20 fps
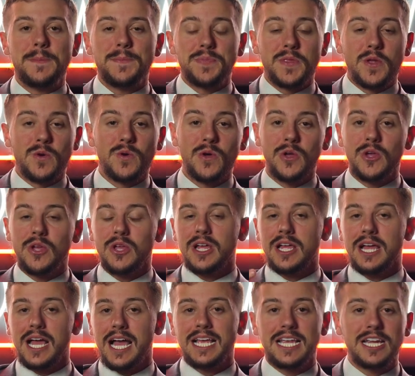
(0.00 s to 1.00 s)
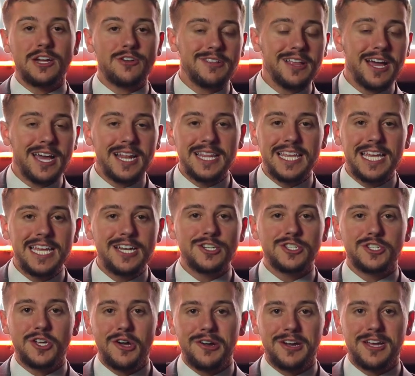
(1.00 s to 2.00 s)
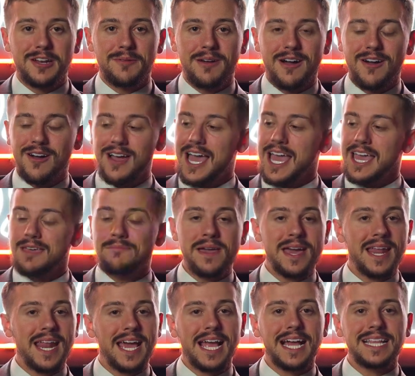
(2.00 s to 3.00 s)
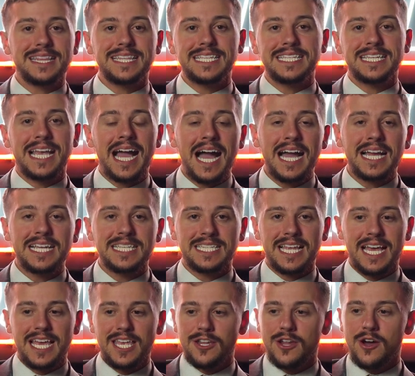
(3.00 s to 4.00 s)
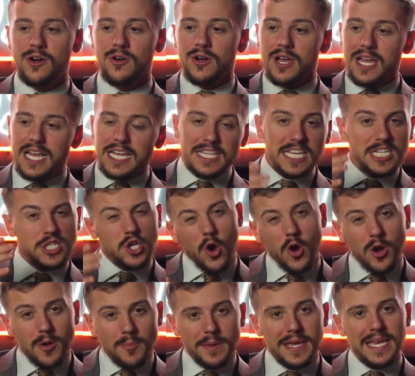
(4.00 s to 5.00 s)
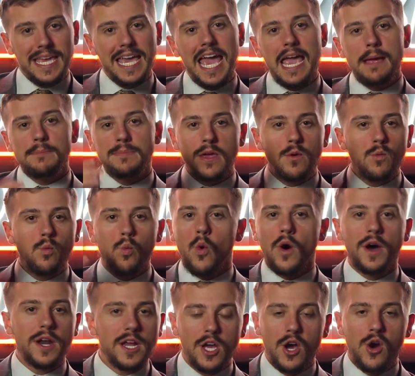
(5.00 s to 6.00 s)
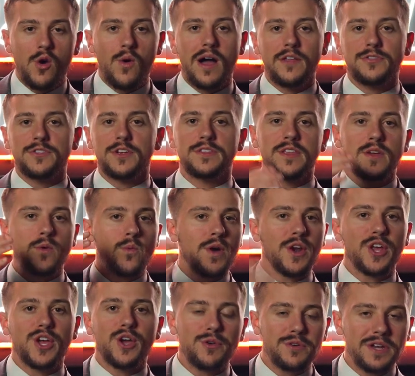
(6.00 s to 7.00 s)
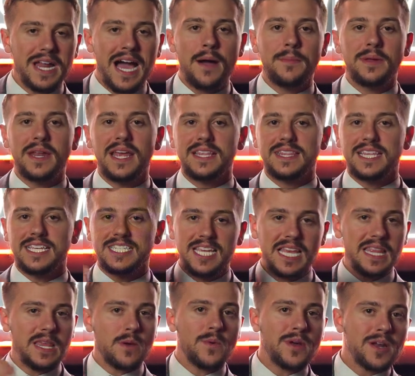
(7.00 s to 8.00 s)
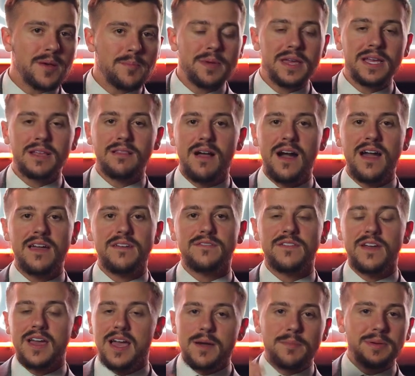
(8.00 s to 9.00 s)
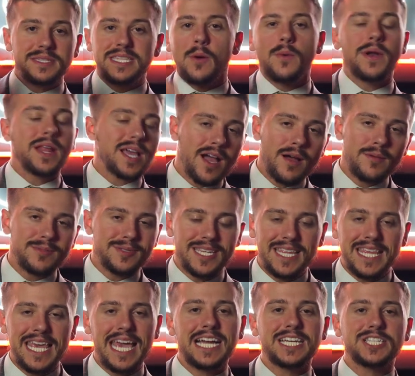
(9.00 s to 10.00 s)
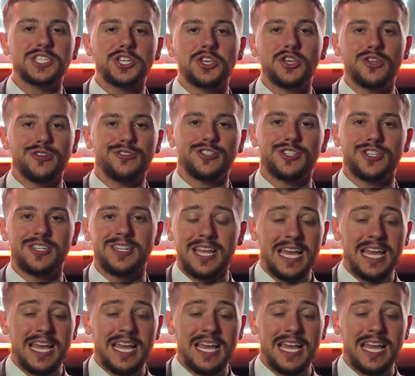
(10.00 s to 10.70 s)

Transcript: Well, I hear a lot of leaders talking about, hey, man, I got these guys that, they talk a big game. They want to go out there. They want to go dominate. They say they want a big life. But then when it comes to the execution,